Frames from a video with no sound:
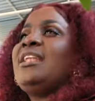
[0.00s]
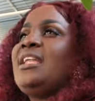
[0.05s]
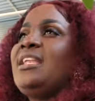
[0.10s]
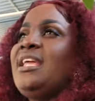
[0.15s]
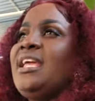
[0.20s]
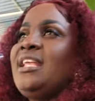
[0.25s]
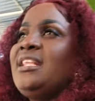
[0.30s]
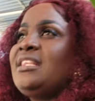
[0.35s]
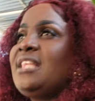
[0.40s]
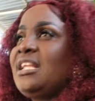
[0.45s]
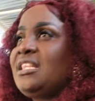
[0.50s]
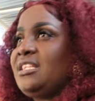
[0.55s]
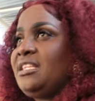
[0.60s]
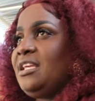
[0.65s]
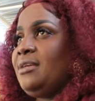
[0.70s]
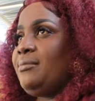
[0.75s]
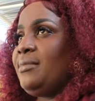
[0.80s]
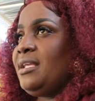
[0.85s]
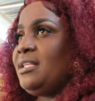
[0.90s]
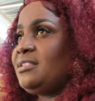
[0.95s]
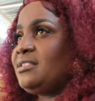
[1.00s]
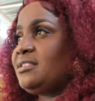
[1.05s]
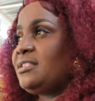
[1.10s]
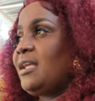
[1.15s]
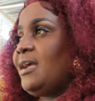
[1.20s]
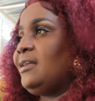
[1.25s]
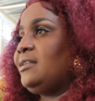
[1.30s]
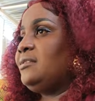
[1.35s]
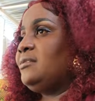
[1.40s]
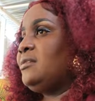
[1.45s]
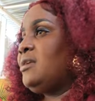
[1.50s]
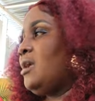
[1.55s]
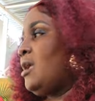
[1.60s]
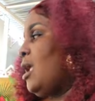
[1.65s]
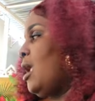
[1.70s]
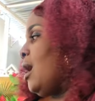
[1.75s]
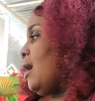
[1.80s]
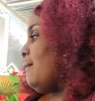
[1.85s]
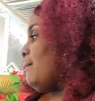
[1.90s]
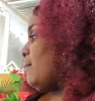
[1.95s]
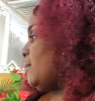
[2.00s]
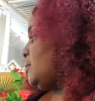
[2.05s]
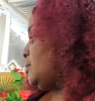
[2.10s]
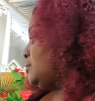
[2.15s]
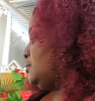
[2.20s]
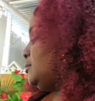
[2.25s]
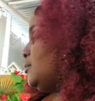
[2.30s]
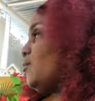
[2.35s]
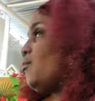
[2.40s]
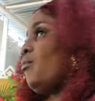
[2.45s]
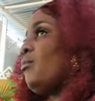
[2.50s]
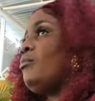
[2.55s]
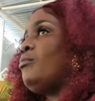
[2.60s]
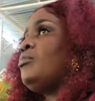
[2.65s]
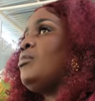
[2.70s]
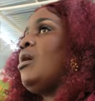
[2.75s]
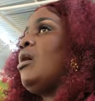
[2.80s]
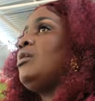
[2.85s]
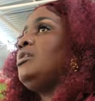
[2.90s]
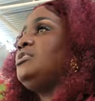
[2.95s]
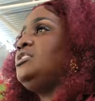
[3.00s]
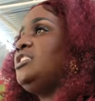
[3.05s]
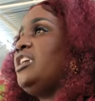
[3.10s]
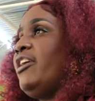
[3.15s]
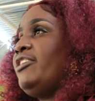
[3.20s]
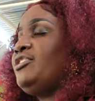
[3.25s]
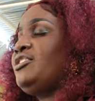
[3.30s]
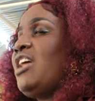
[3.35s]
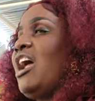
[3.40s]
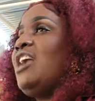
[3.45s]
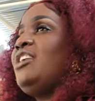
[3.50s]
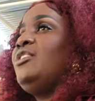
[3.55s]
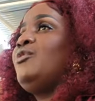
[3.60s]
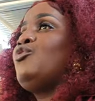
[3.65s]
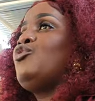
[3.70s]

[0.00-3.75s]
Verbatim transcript: of the entertainment stand. Oh. Yes, and the